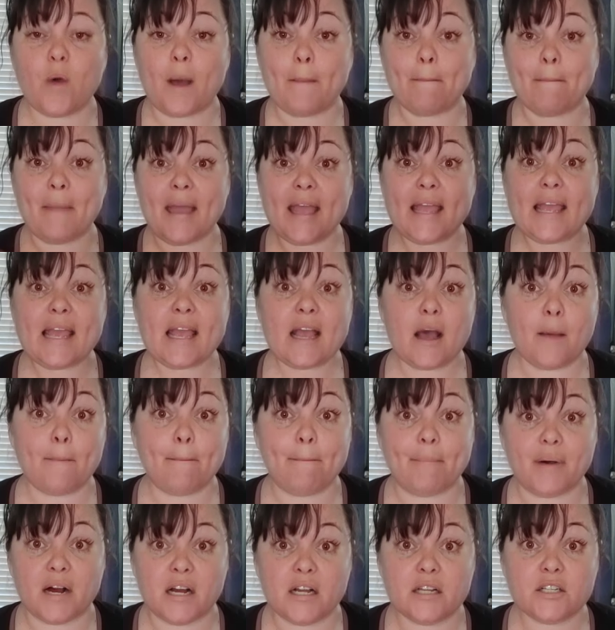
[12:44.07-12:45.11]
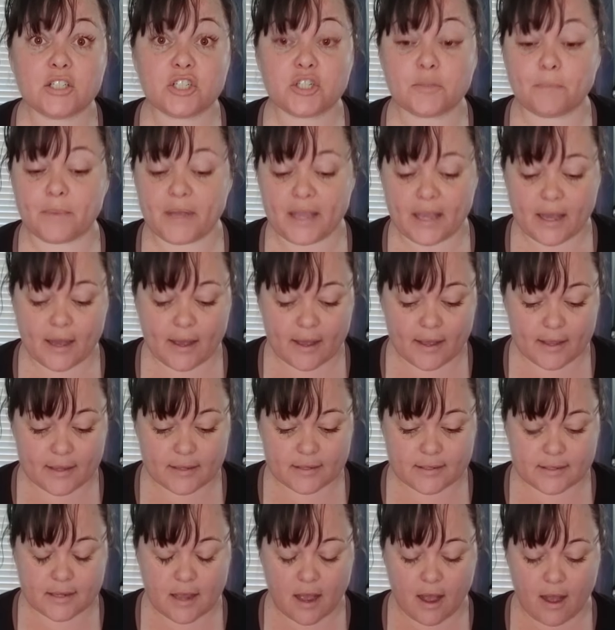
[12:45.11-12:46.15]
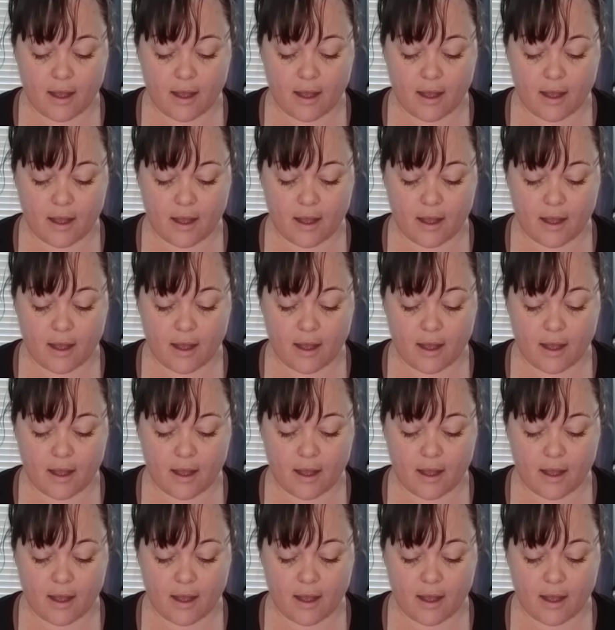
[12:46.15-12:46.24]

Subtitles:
I'm making a bunch because